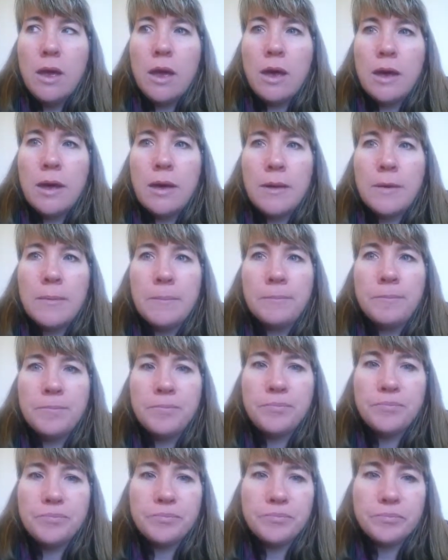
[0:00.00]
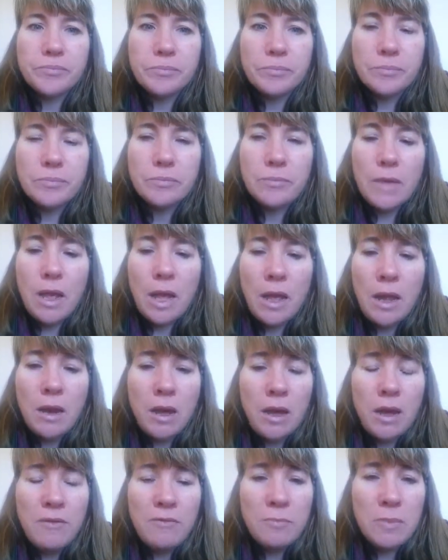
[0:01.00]
And
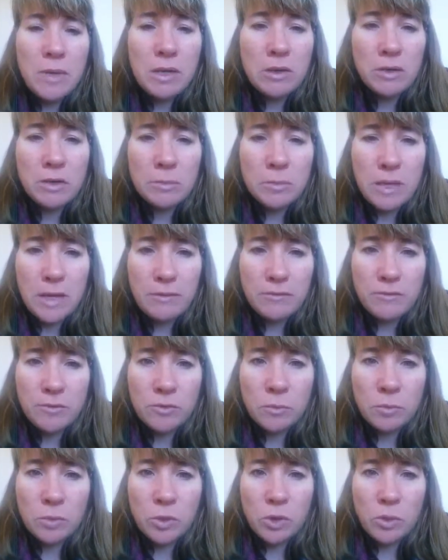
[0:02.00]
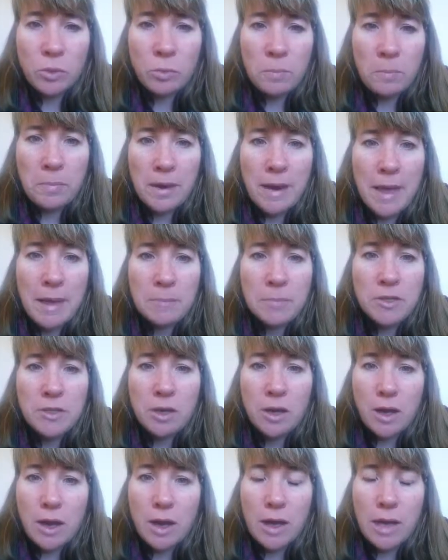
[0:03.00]
I've been on a platform called
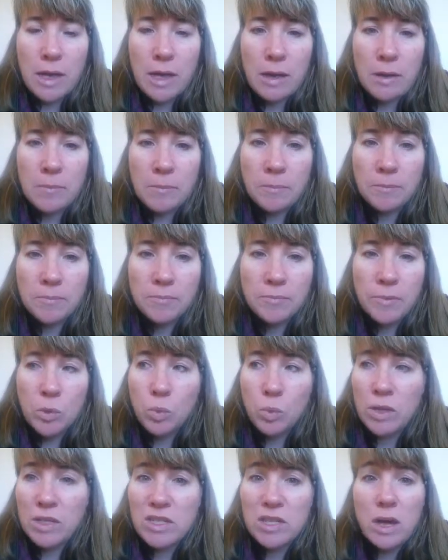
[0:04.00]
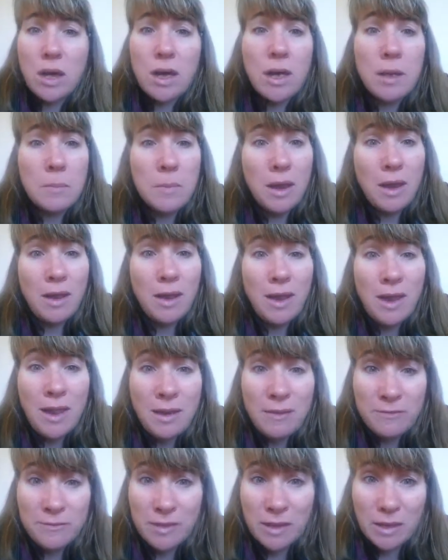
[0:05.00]
blab.im, which I am
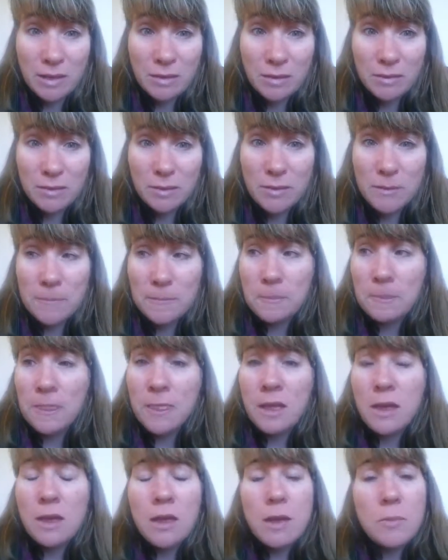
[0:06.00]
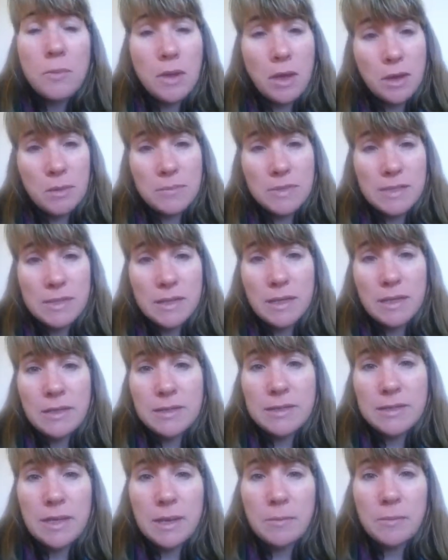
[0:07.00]
loving, but I'm seeing
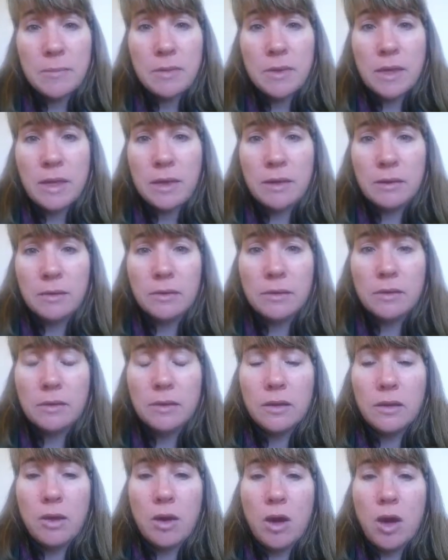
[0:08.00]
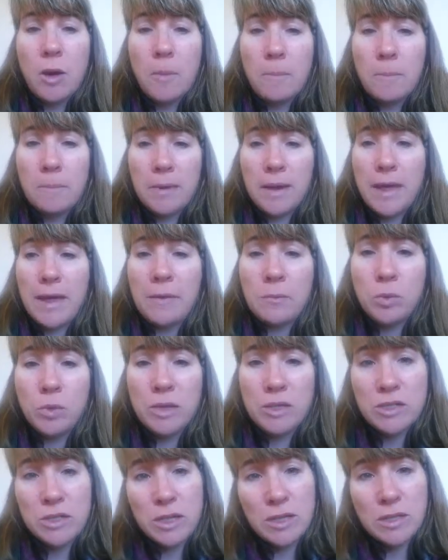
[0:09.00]
something on Blab,
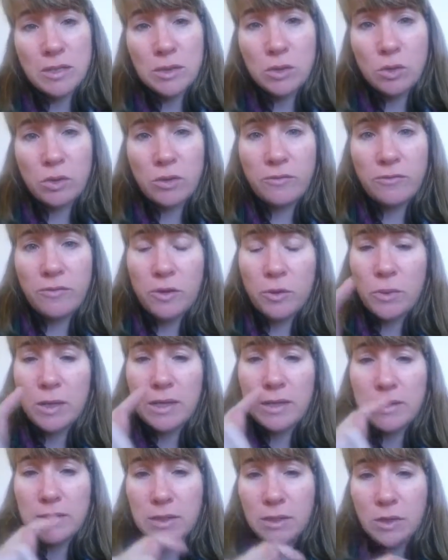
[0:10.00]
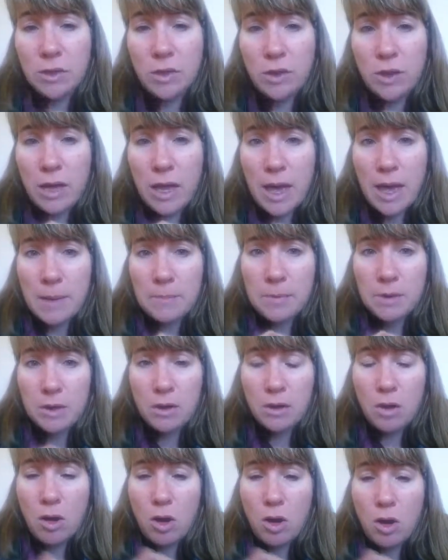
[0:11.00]
which I saw a few weeks ago
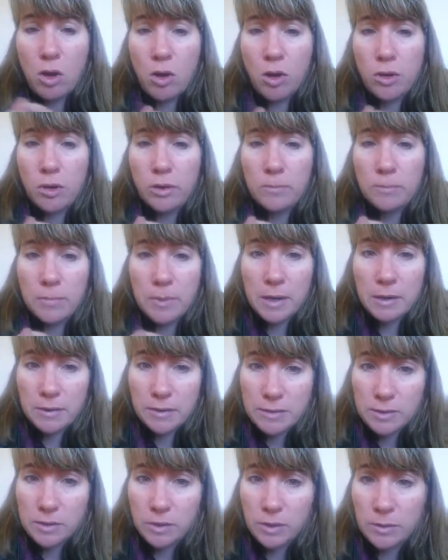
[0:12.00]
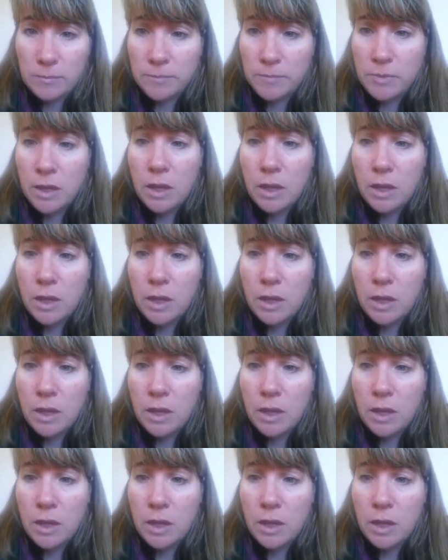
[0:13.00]
happen on Periscope.